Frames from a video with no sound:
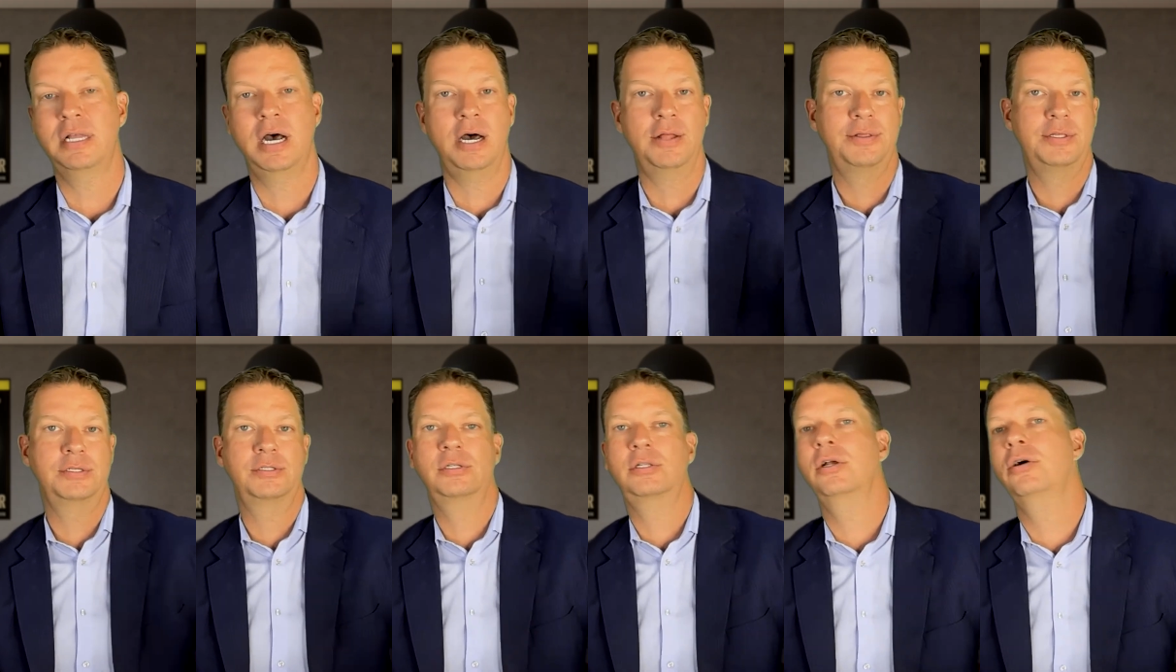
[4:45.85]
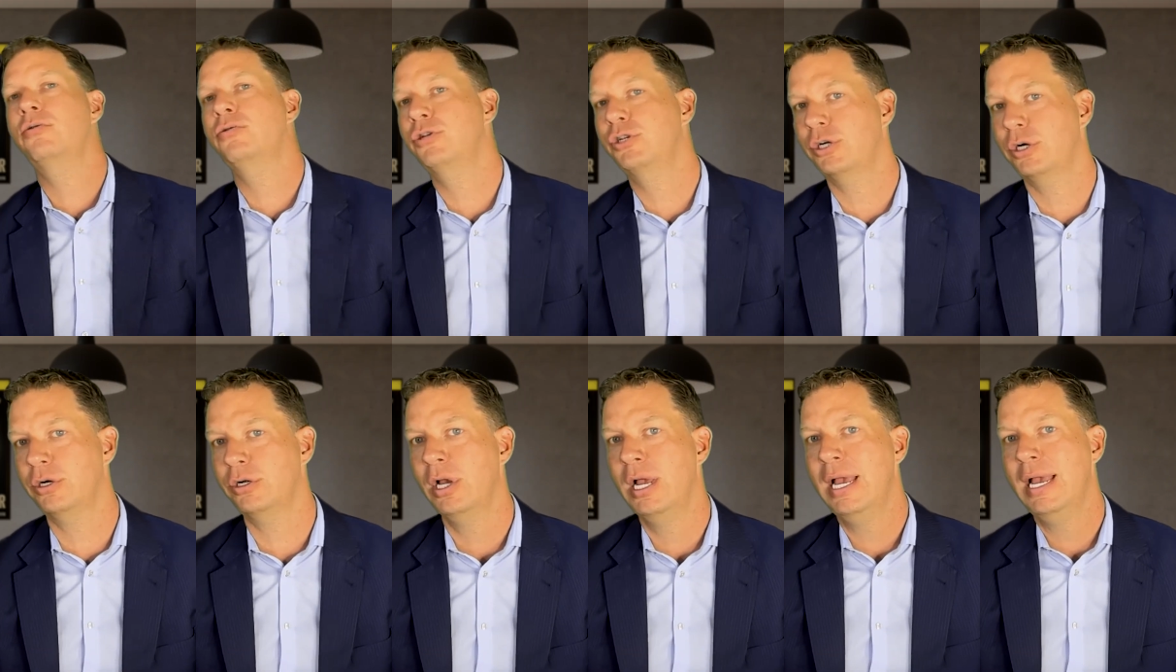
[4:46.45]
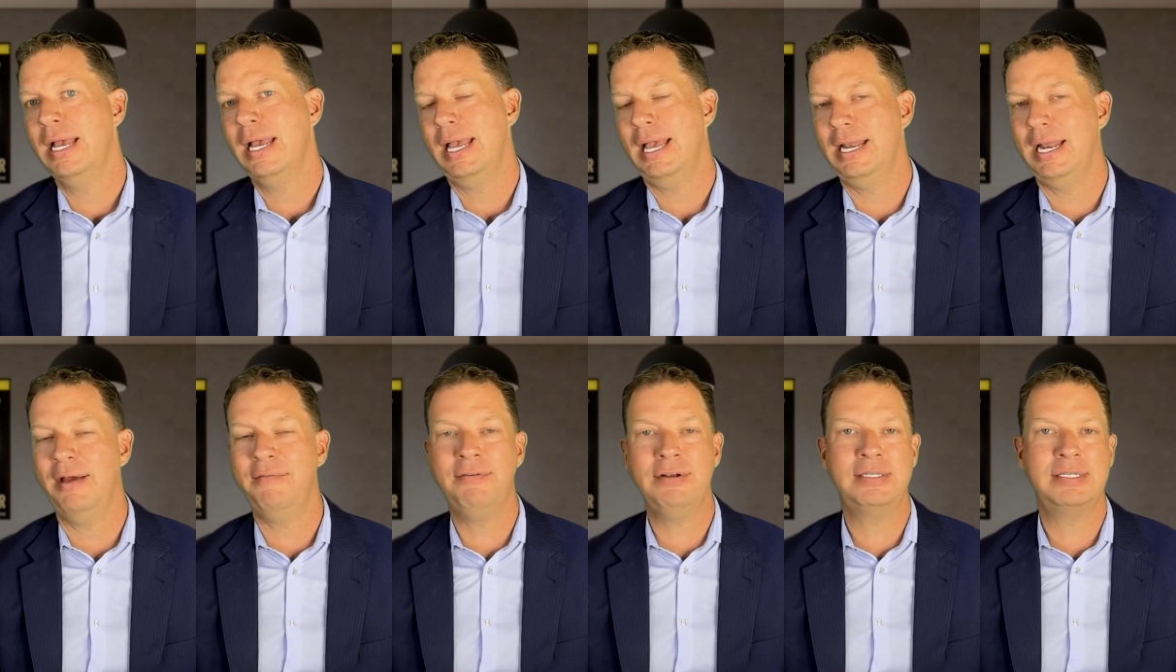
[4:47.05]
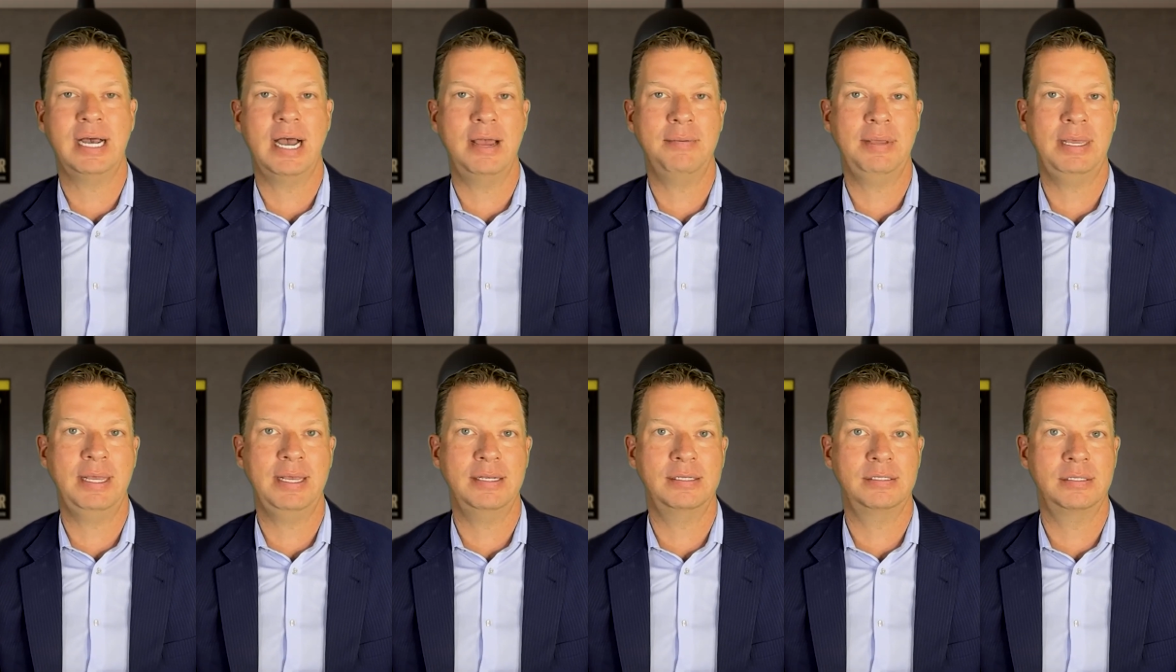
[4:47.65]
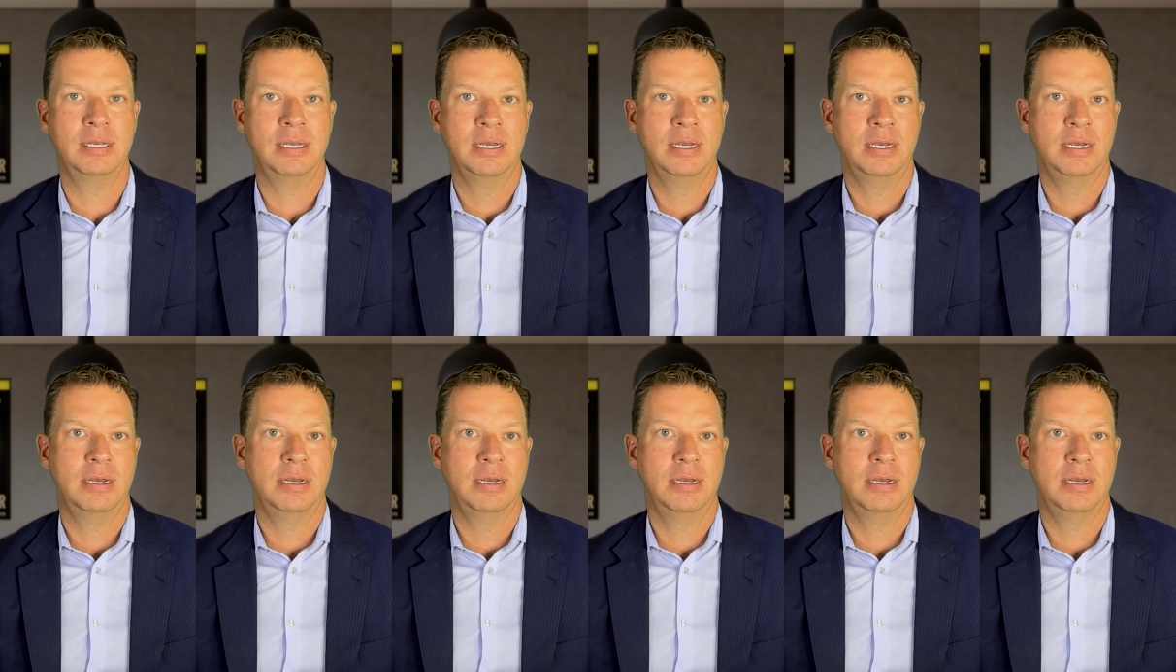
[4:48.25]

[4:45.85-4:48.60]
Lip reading: non-disclosure, and every time he has